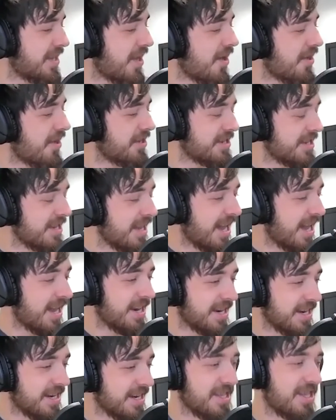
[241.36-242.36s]
down
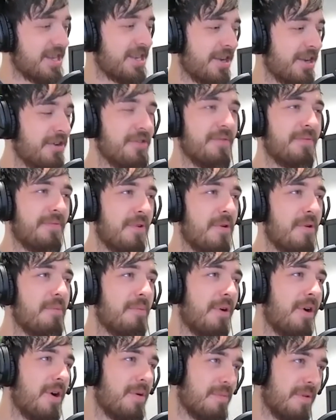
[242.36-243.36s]
and I need to learn
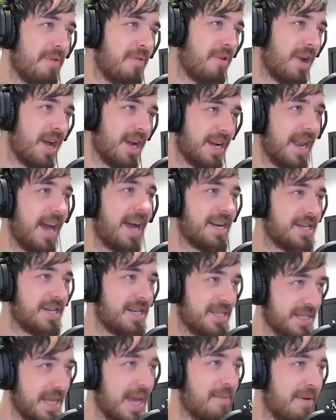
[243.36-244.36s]
football before I can
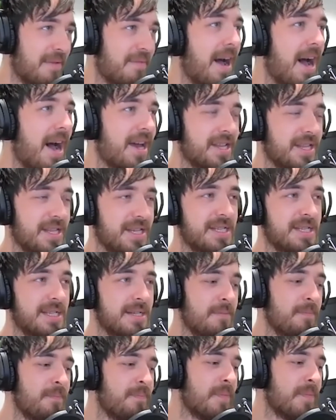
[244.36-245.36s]
actually say I'm a fan of this.
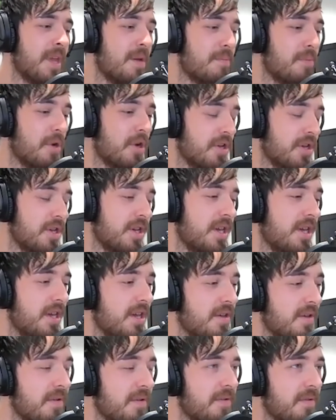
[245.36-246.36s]
But
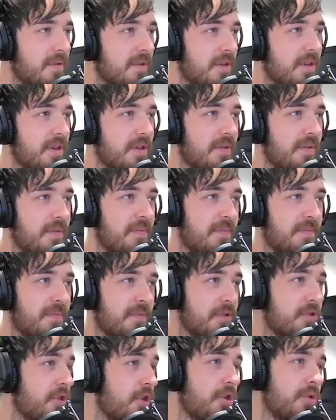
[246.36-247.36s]

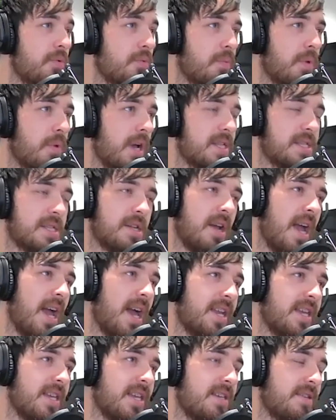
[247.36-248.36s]
for you, is there
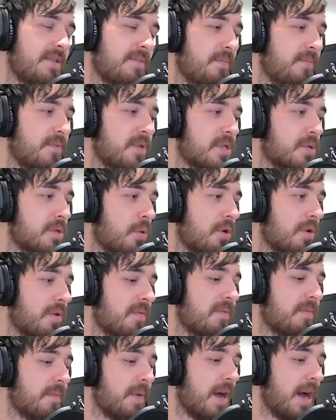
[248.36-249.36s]
any sort of
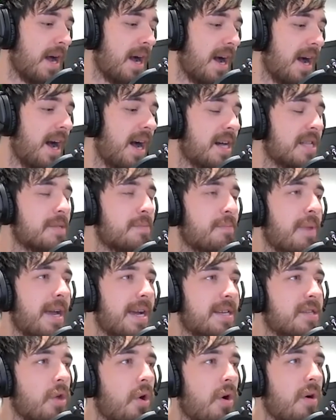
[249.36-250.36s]

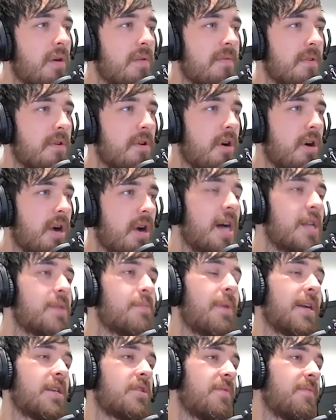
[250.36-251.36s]
aspect of it or
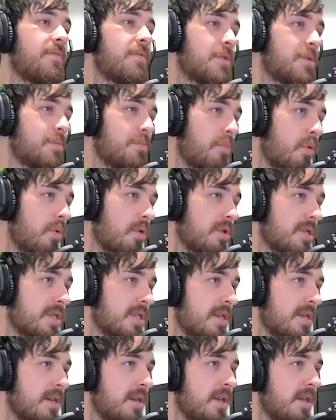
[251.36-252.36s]
aspect of the sports
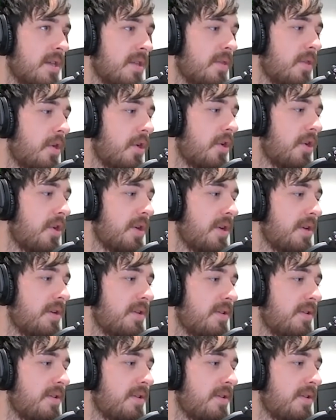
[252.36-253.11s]
that